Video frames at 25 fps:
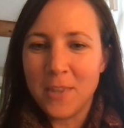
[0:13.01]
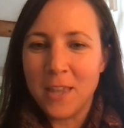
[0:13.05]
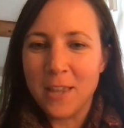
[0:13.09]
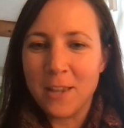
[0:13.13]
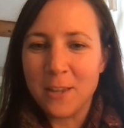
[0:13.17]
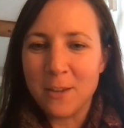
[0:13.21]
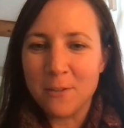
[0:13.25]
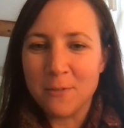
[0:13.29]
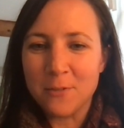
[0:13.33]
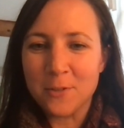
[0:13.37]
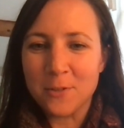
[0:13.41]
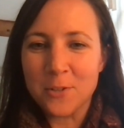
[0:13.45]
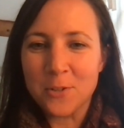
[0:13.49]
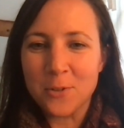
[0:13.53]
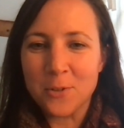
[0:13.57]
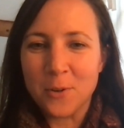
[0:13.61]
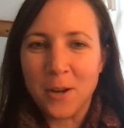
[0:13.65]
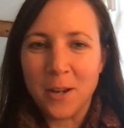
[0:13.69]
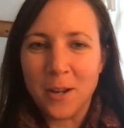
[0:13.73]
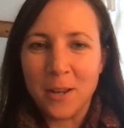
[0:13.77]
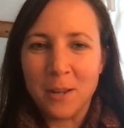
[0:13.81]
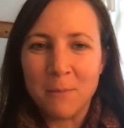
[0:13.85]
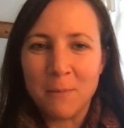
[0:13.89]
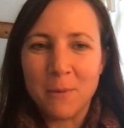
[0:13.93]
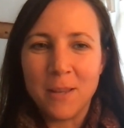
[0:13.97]
Thank you for
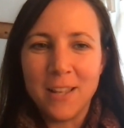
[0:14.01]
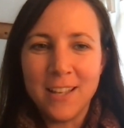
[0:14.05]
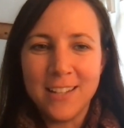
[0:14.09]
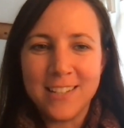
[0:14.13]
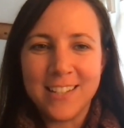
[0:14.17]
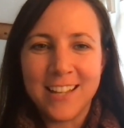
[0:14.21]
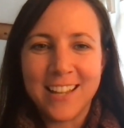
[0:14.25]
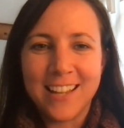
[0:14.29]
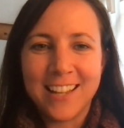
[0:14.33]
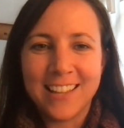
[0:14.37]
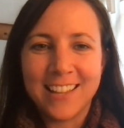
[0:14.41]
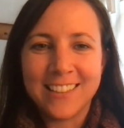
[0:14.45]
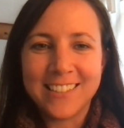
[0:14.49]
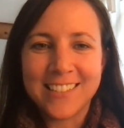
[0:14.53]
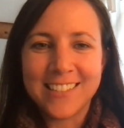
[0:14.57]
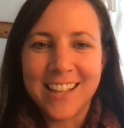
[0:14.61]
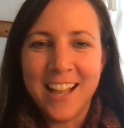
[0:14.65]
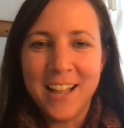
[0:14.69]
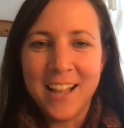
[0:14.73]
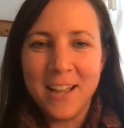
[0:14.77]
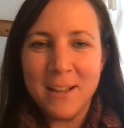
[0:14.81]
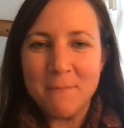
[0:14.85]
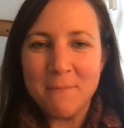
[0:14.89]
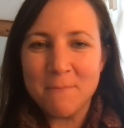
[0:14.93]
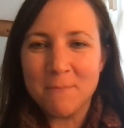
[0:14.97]
joining me and taking the
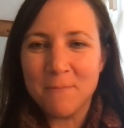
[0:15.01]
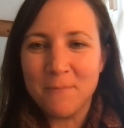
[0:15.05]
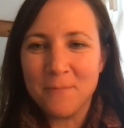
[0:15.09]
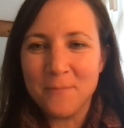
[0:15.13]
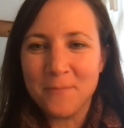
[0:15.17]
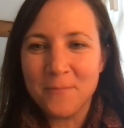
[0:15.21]
time.